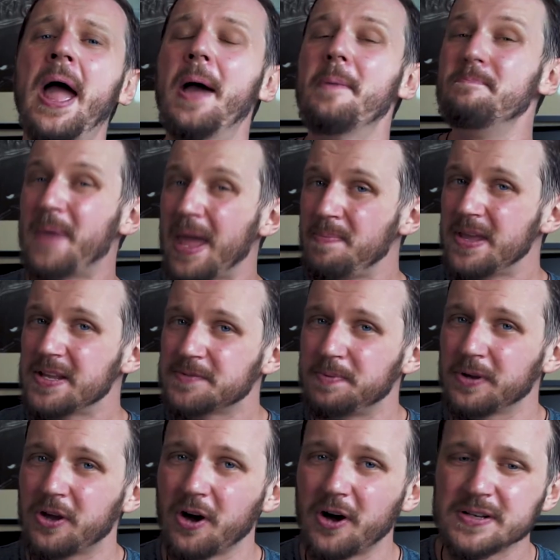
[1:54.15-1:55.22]
maybe it's
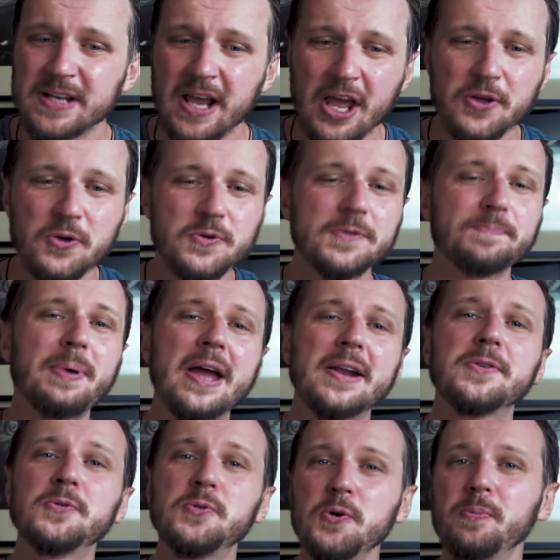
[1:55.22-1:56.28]
because you
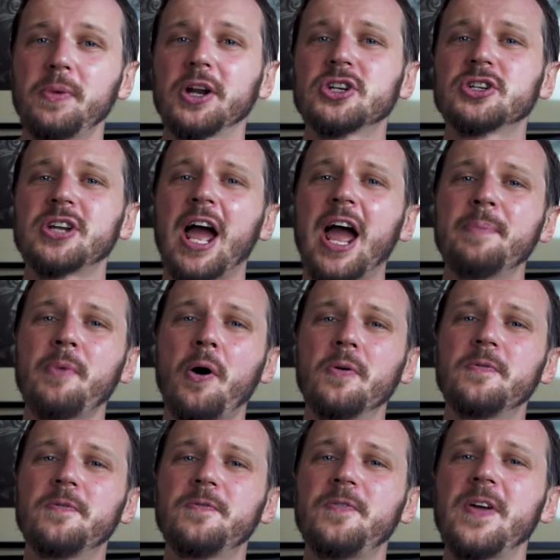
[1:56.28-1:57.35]
spend too much time on
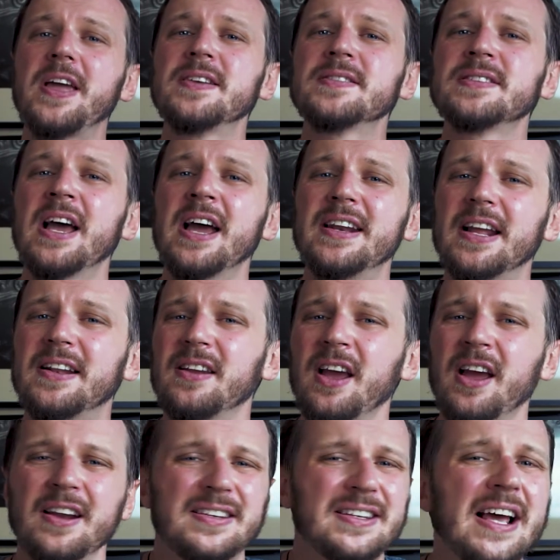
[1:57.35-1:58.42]
things that
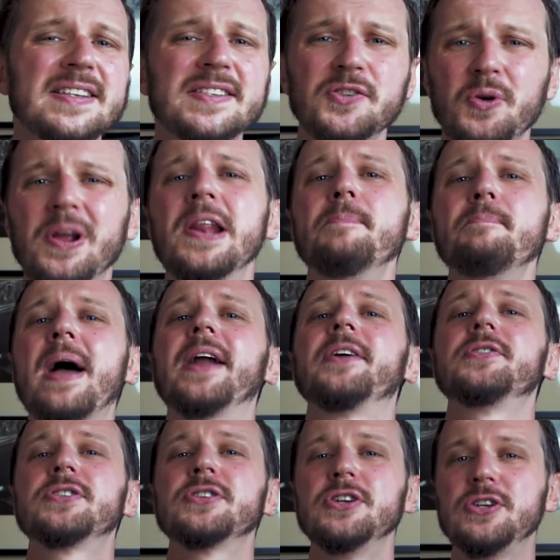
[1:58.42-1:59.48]
doesn't really matter
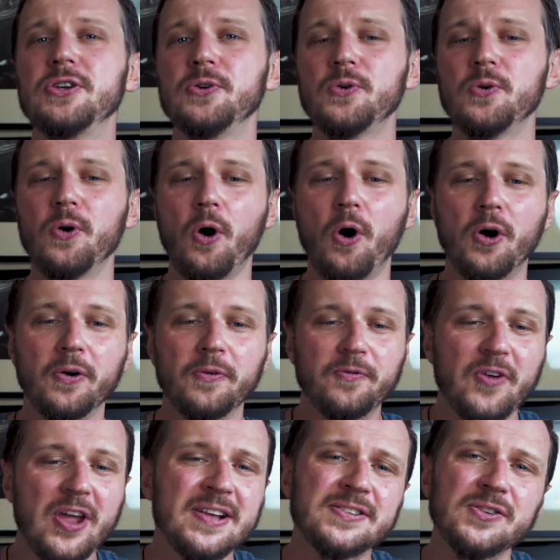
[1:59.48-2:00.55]
to you or
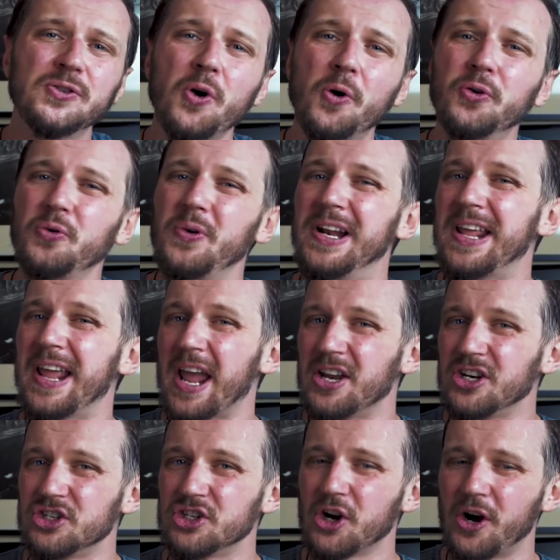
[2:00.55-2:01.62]
things you don't really
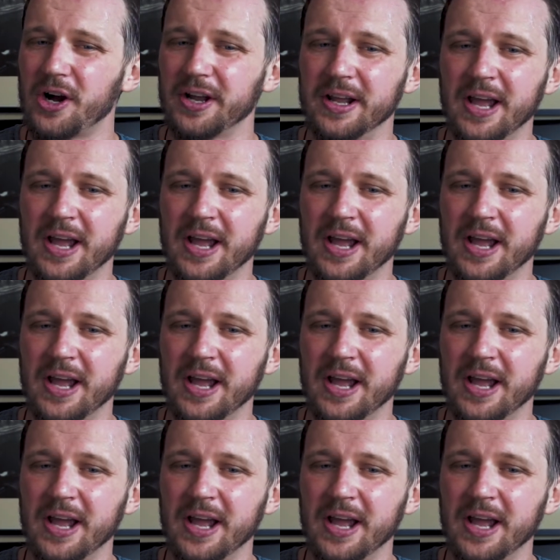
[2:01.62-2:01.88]
enjoy.